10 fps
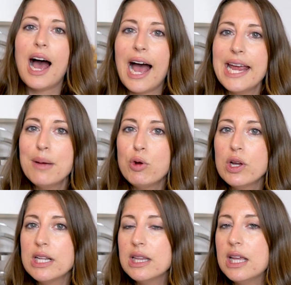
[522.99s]
I am
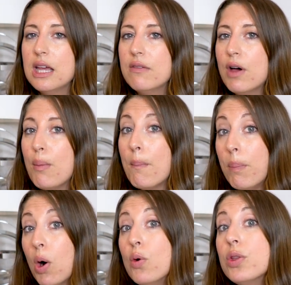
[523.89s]
going to leave
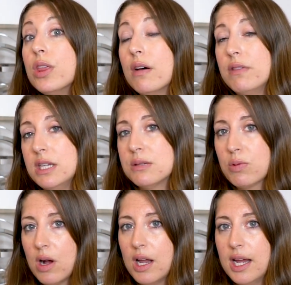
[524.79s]
both of these
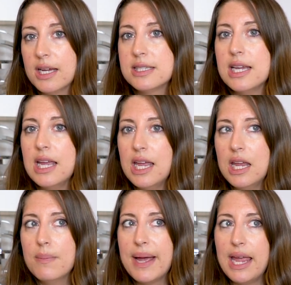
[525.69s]
products
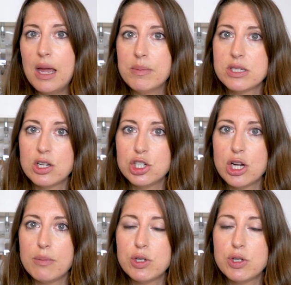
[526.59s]
in my Amazon shop.